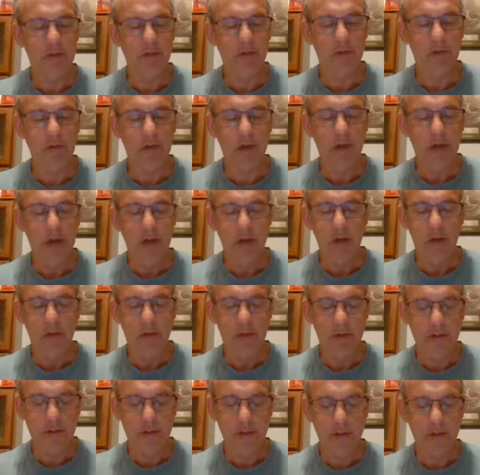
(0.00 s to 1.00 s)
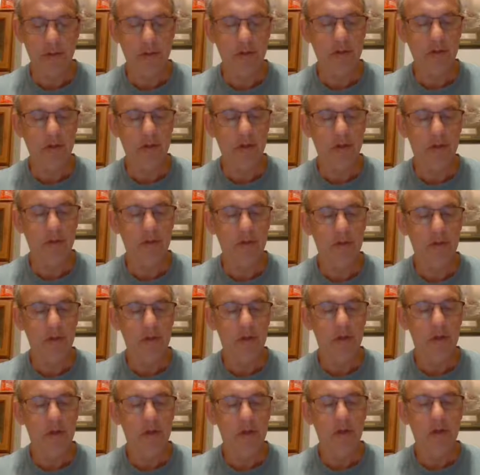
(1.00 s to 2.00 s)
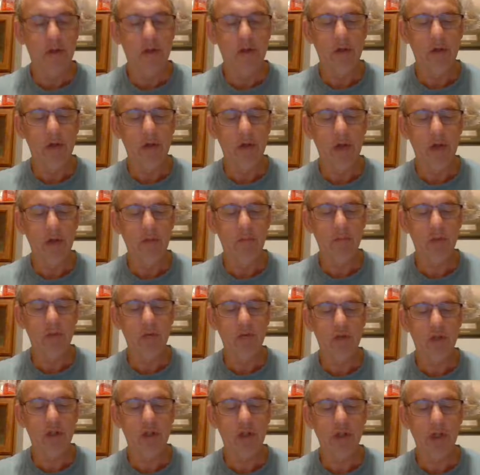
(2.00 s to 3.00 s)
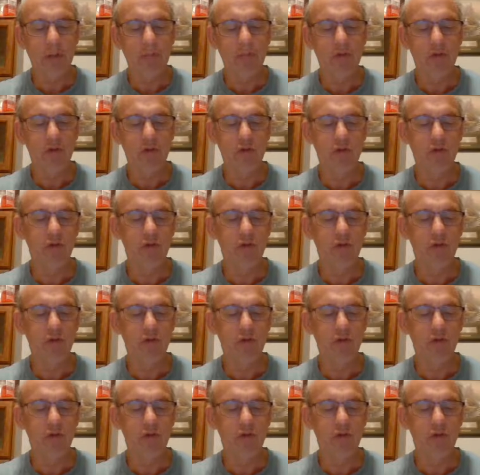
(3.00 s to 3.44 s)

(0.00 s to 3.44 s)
So this is Hebrews chapter